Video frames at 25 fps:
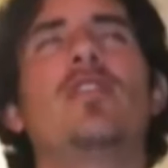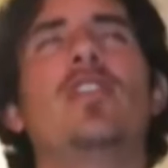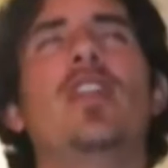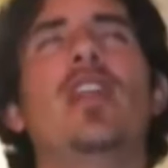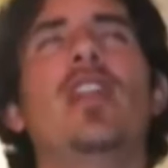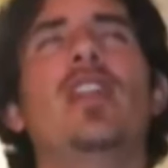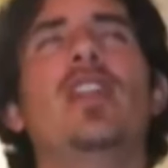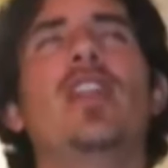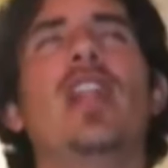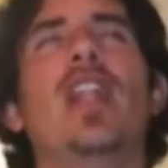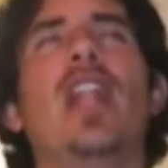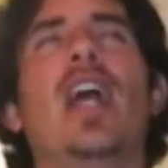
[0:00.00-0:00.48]

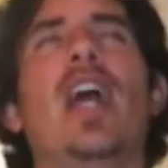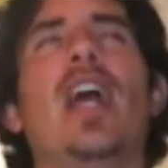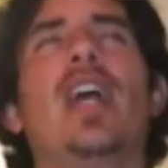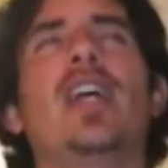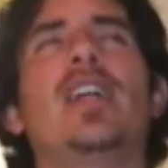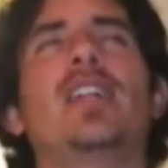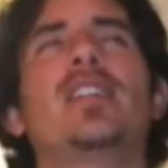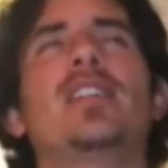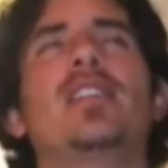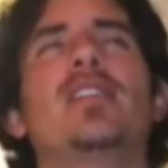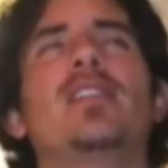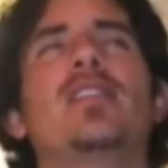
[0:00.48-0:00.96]
Feel the
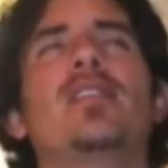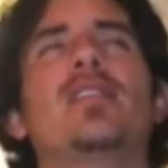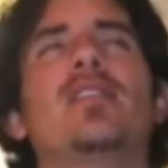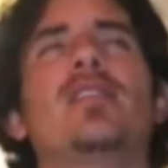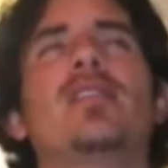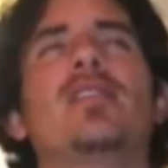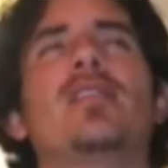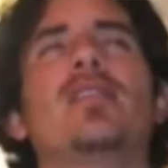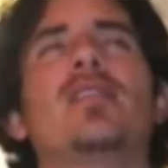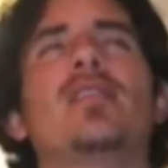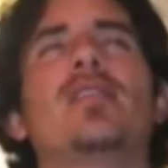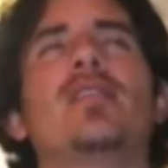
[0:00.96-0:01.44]
light
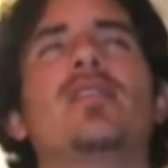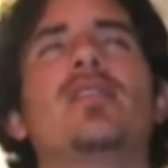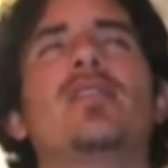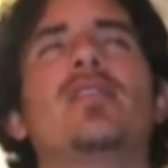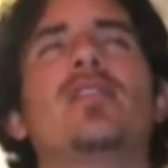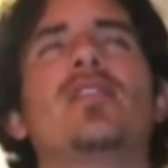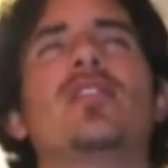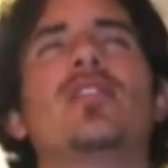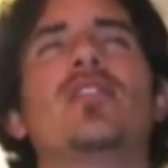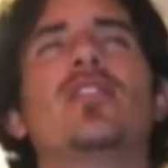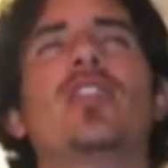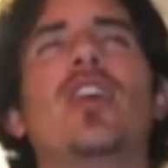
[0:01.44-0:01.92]

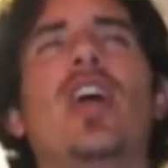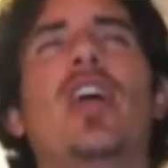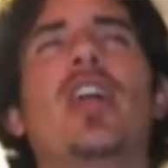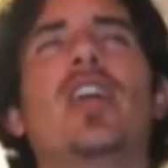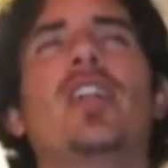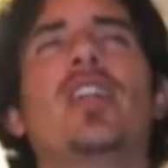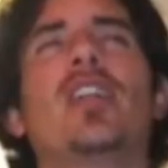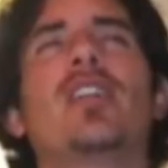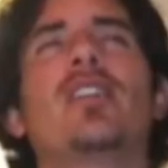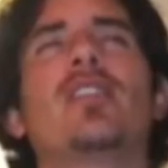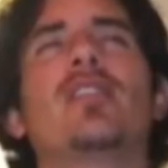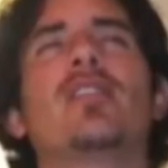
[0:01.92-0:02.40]

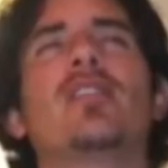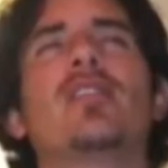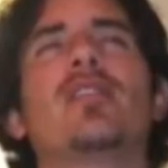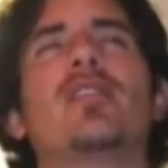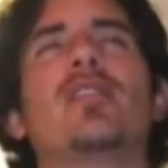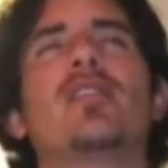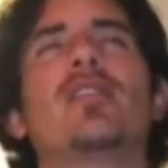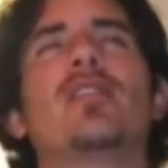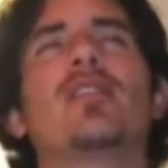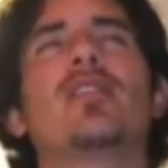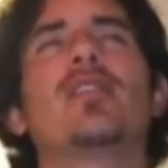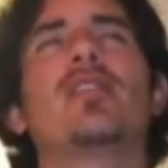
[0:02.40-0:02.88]
shining
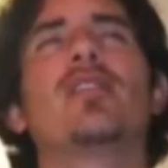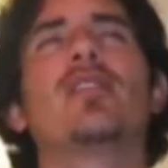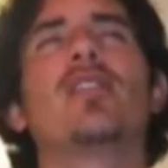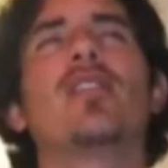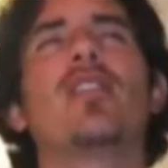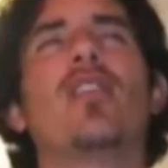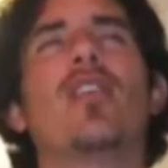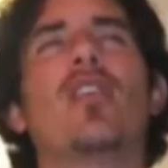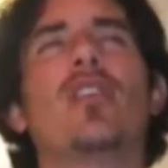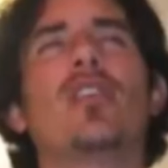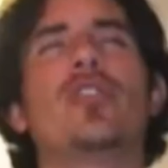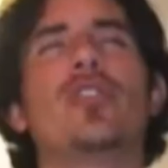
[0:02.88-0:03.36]

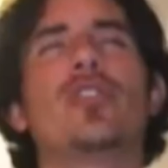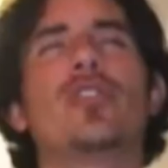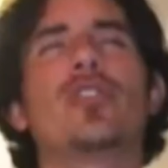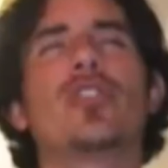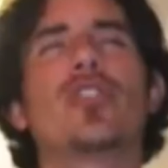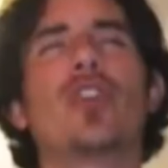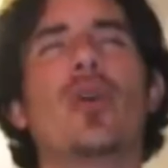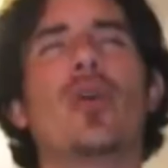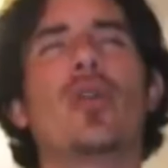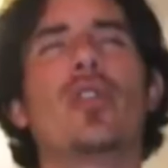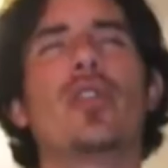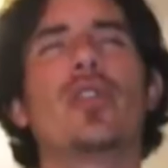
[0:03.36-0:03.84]
on your
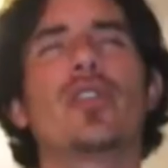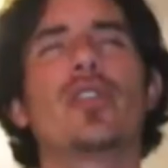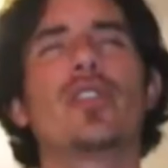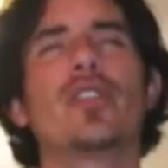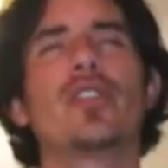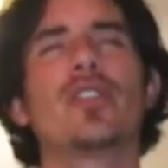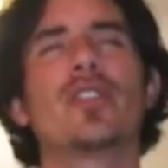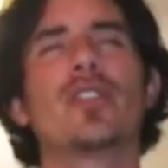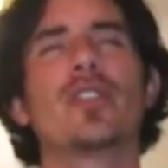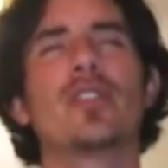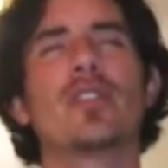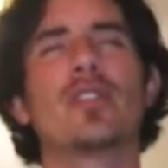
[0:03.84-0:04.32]

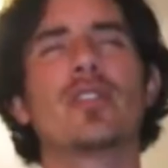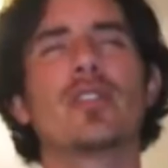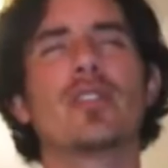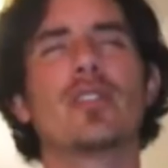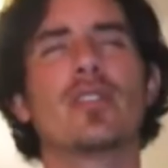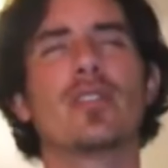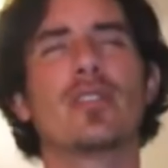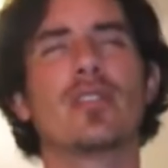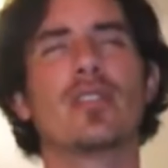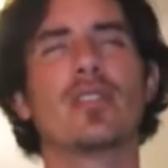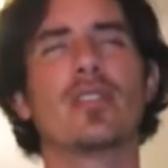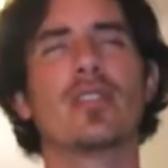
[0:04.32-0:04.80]
shoulders,
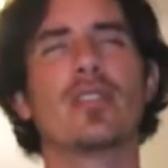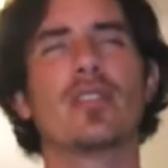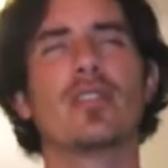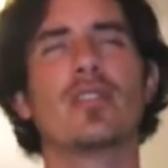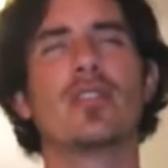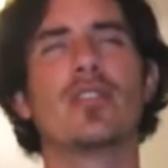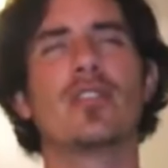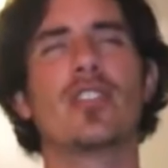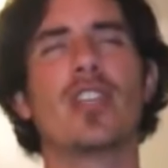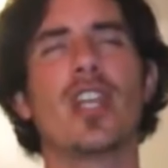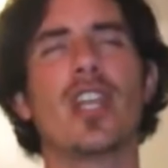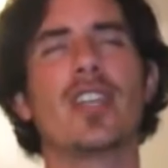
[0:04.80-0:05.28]

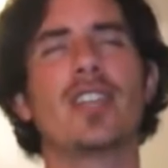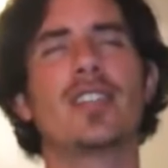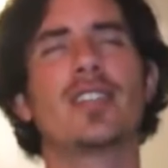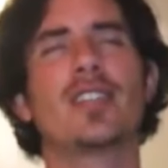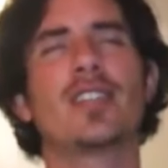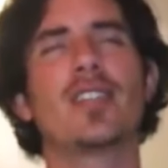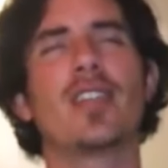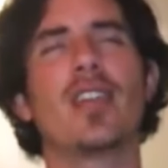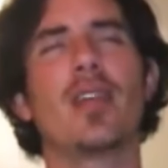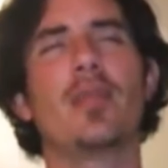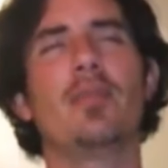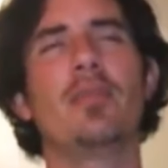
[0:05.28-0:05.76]

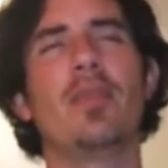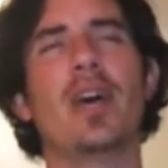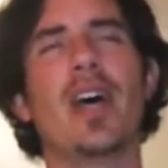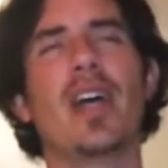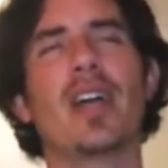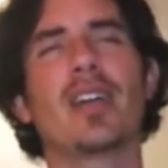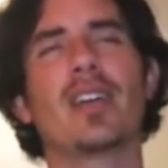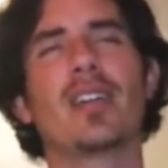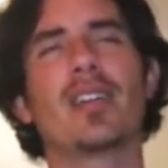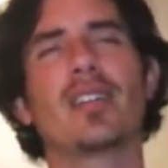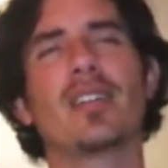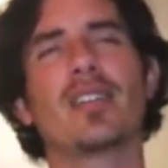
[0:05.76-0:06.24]
chest and
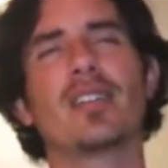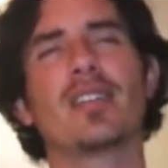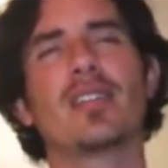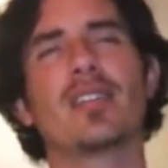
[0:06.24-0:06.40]
back.